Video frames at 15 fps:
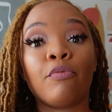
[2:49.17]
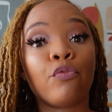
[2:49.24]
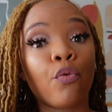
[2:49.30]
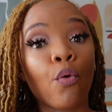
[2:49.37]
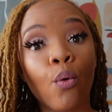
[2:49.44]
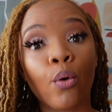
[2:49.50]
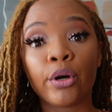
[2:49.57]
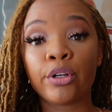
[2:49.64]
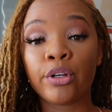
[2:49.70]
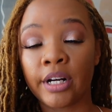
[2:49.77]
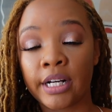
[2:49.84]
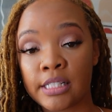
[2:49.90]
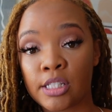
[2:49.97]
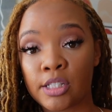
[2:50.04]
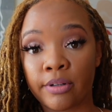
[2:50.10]
for your
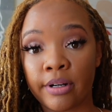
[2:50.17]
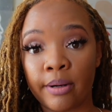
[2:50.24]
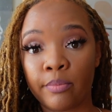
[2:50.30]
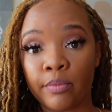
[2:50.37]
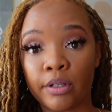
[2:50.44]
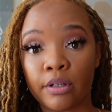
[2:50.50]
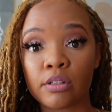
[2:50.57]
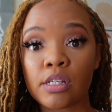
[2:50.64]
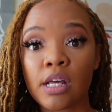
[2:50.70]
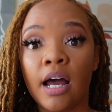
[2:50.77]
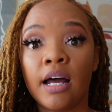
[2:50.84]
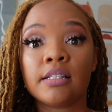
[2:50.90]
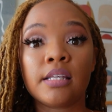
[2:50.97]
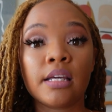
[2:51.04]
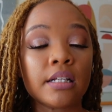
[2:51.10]
Instagram Reels.
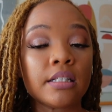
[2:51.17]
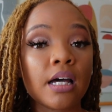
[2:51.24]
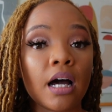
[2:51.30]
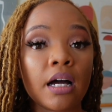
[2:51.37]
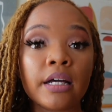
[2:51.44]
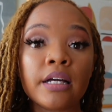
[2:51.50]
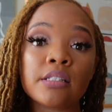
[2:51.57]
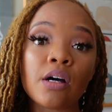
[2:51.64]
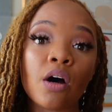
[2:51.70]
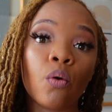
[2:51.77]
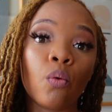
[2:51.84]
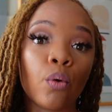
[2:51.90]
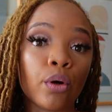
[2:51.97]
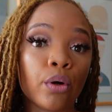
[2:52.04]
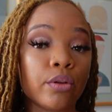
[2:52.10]
TikTok is
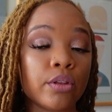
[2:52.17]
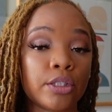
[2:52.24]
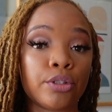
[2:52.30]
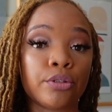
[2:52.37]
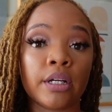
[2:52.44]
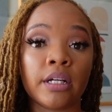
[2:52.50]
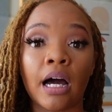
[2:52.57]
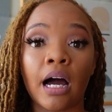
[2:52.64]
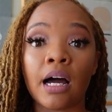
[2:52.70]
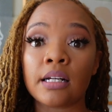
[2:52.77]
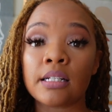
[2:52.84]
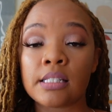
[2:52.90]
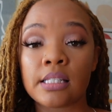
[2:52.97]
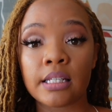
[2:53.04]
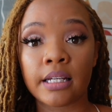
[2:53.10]
a world that you can
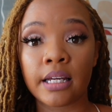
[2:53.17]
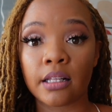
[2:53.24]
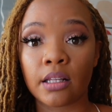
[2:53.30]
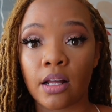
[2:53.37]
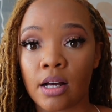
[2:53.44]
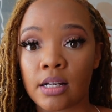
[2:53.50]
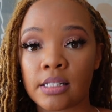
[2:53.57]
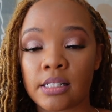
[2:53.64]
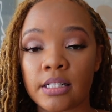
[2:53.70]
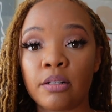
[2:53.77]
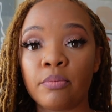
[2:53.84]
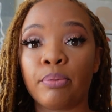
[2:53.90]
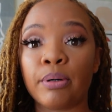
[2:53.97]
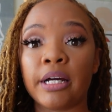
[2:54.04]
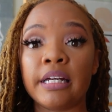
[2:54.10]
honestly get lost
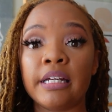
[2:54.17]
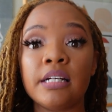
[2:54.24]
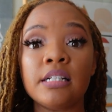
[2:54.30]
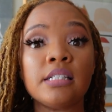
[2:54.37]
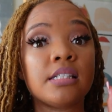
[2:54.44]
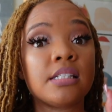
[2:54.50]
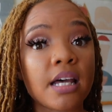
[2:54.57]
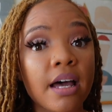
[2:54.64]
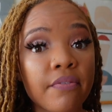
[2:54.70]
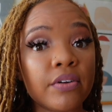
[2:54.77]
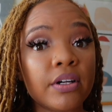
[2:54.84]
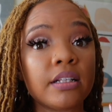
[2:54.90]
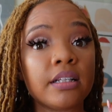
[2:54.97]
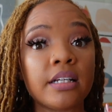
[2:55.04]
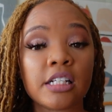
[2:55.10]
in, but it is
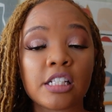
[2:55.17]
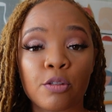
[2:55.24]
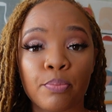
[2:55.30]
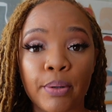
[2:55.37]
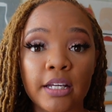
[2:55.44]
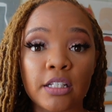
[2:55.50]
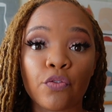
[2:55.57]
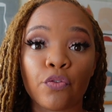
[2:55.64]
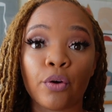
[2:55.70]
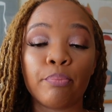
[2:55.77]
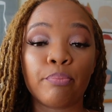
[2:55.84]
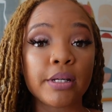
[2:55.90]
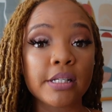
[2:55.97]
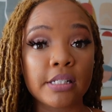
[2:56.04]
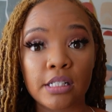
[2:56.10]
definitely a space for
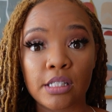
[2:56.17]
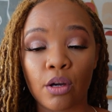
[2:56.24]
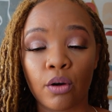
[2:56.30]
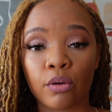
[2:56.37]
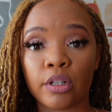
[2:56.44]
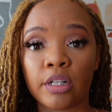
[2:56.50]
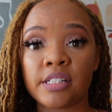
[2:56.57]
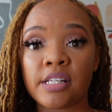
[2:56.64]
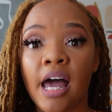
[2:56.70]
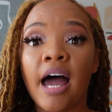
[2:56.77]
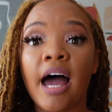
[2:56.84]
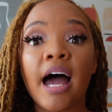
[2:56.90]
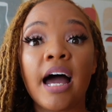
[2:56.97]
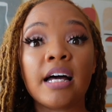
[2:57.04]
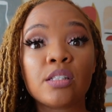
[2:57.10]
business owners
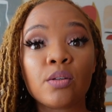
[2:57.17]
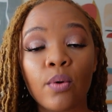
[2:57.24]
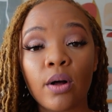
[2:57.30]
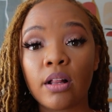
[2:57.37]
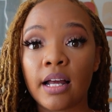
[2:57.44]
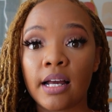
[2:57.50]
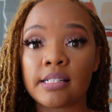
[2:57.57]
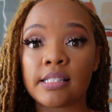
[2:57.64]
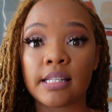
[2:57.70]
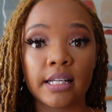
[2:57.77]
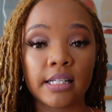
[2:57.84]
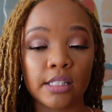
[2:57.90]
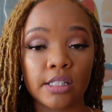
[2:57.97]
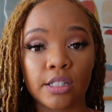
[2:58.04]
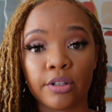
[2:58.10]
as well as
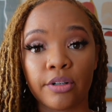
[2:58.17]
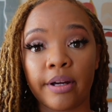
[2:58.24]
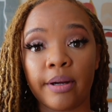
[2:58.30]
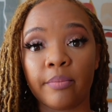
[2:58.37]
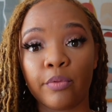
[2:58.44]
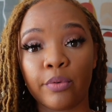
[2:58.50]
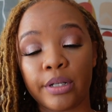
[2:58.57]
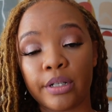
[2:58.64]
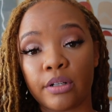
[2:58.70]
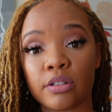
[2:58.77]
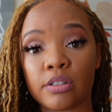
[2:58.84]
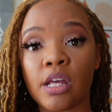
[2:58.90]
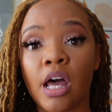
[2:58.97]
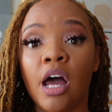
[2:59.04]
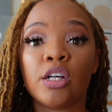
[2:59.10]
Instagram
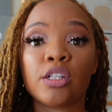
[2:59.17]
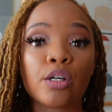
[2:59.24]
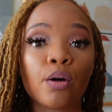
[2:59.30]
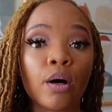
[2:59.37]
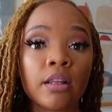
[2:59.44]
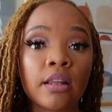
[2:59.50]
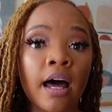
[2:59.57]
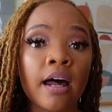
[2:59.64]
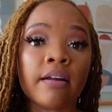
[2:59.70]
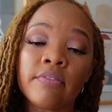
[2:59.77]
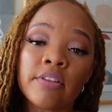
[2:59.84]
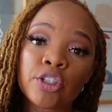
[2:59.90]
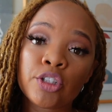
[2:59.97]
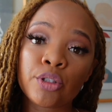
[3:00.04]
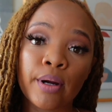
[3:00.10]
Reels. So a lot
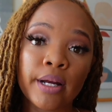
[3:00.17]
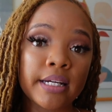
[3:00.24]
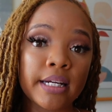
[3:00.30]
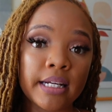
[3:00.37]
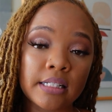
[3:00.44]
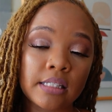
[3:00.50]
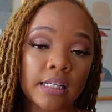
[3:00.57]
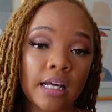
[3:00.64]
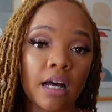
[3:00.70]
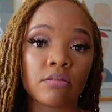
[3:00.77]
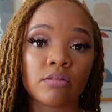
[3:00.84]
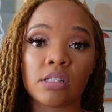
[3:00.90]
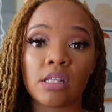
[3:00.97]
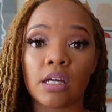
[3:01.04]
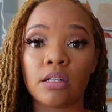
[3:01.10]
of the trending
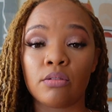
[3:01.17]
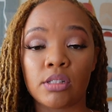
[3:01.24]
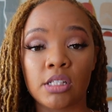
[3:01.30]
sounds that you